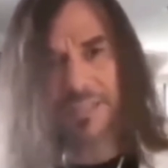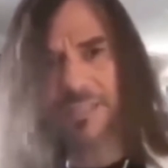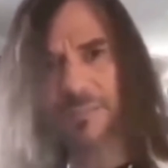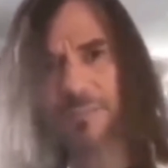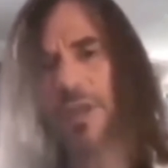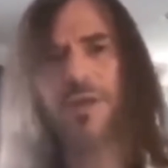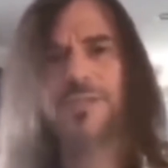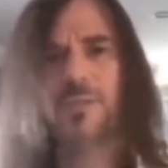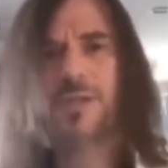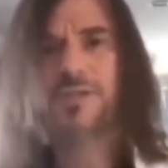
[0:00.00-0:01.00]
supplied
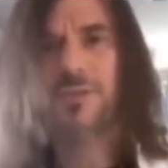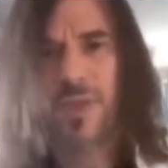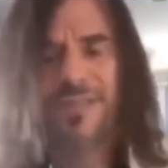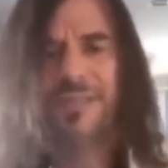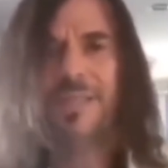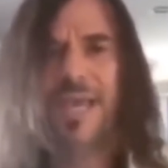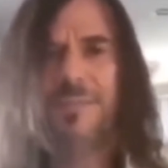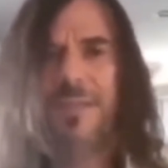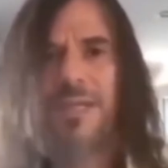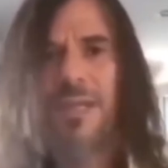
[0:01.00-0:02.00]
to us through
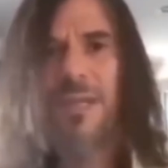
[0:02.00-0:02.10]
entertainment